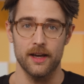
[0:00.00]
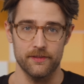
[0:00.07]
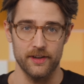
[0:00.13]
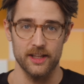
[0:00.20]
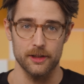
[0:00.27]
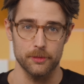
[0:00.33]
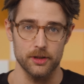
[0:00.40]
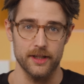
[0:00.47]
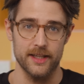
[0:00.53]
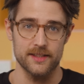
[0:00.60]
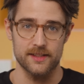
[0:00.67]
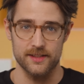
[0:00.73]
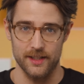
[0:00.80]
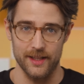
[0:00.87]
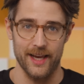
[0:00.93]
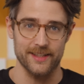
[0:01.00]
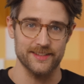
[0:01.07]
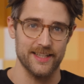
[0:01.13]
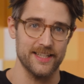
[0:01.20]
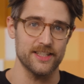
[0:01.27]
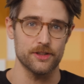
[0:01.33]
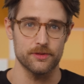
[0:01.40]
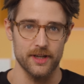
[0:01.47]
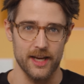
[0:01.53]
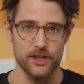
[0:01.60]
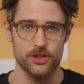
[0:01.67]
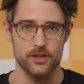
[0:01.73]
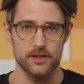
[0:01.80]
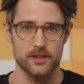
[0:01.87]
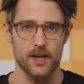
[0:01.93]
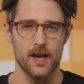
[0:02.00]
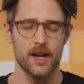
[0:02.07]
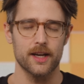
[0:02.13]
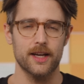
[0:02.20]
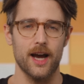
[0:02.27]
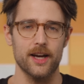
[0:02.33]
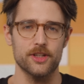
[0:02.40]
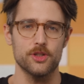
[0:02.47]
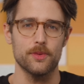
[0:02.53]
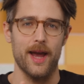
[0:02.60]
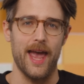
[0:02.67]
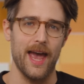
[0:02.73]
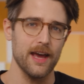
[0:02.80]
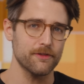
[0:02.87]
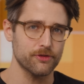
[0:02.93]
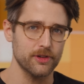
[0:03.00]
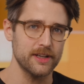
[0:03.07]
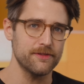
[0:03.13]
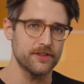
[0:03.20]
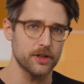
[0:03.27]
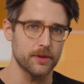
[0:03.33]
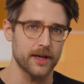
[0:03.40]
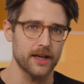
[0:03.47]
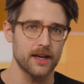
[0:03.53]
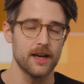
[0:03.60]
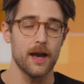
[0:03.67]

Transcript: available in select EU nations, got you ad-free viewing,